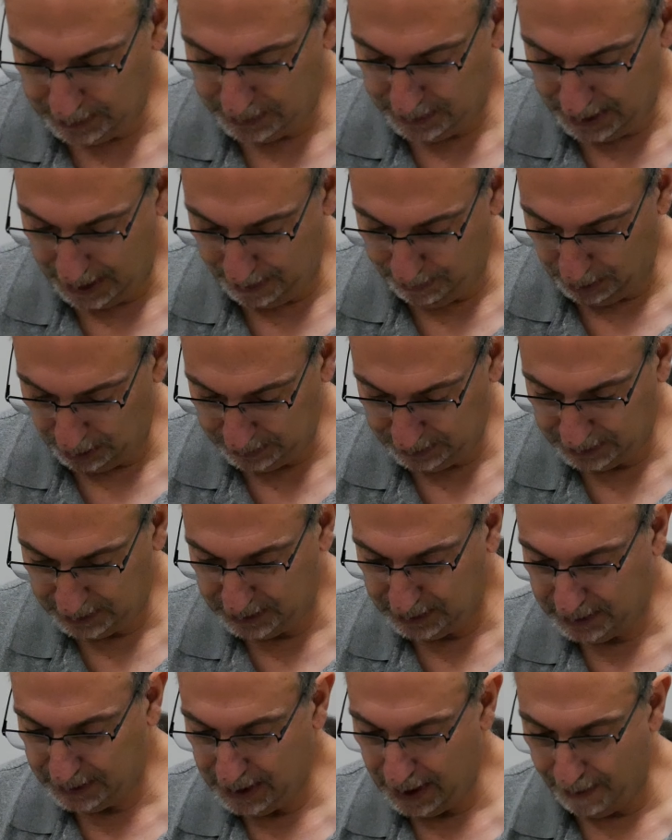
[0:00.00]
table
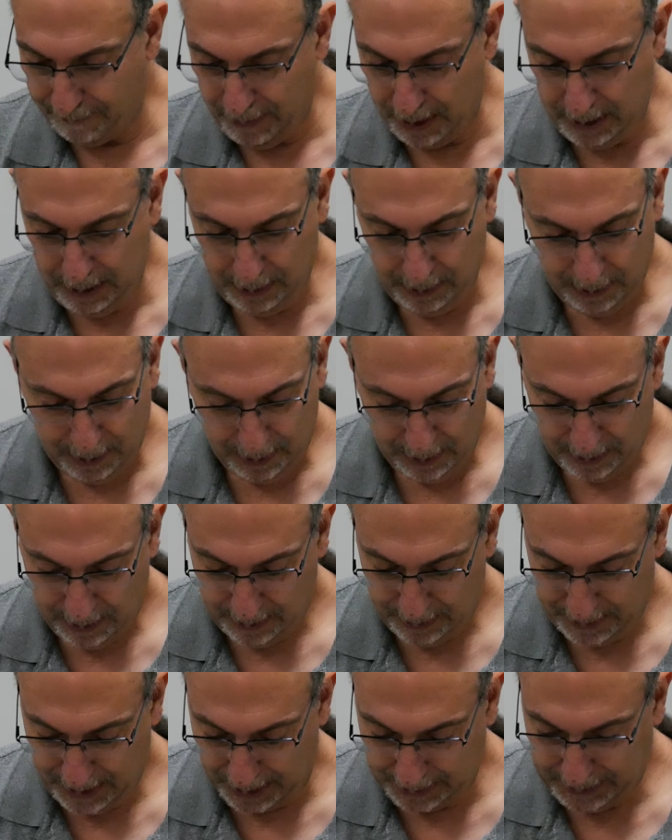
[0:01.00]
7
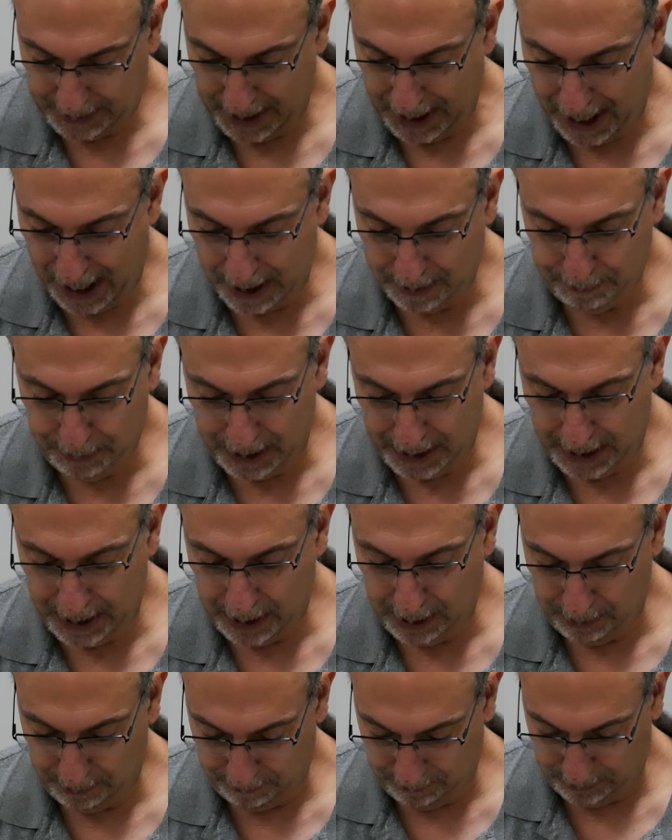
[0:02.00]
that can
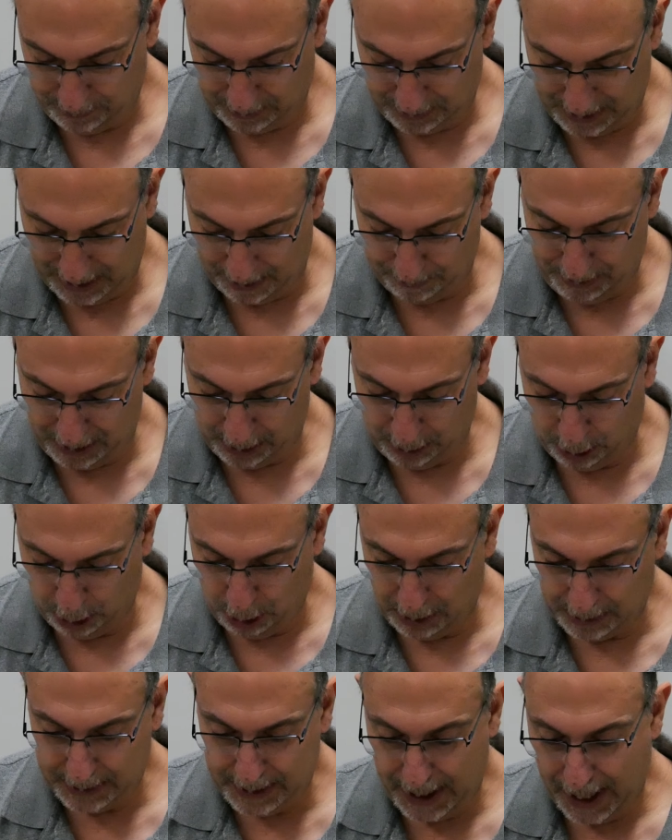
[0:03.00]
be
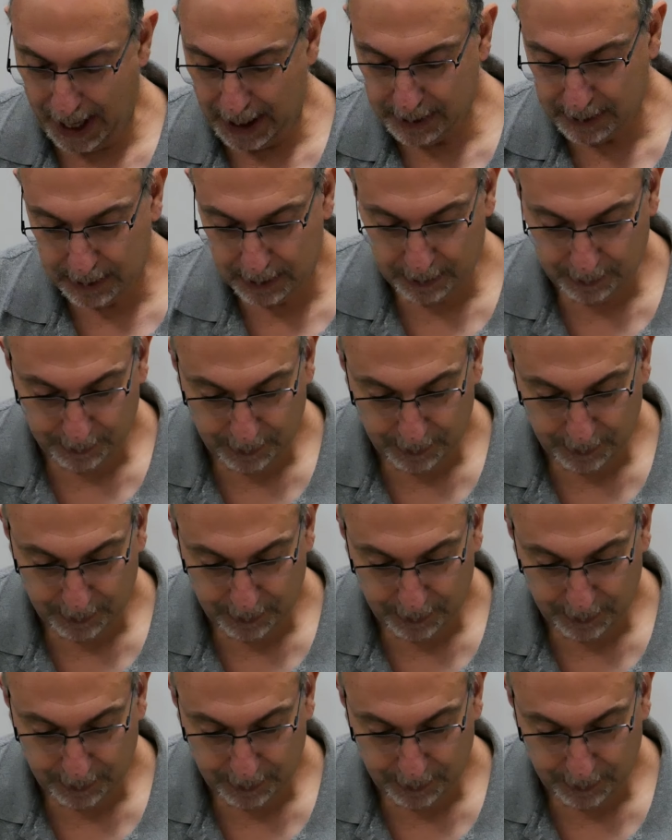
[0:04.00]
looked at.